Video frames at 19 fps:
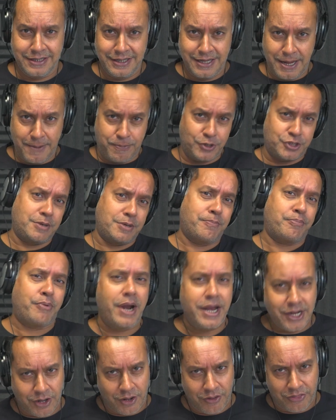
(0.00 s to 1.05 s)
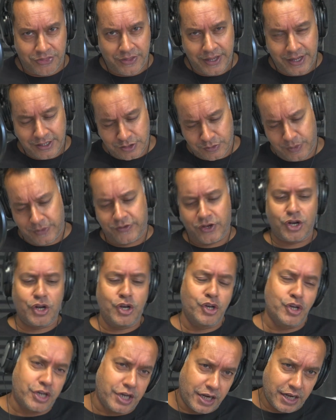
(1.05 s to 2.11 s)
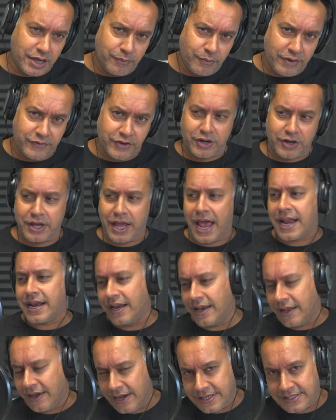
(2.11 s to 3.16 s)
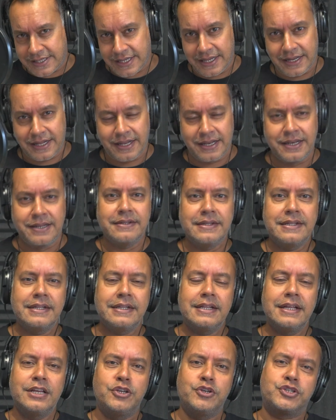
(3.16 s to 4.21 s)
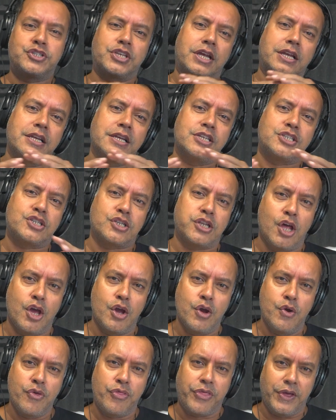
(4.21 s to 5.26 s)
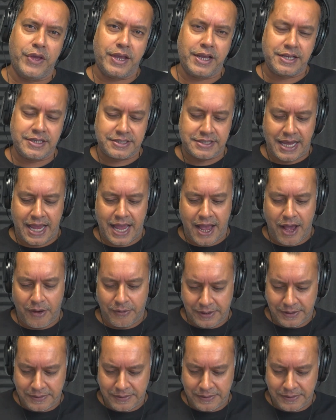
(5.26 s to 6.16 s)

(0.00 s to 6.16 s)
It puts a brake on things. We've got to look at it. We've got to analyze it. And you suddenly slow things down.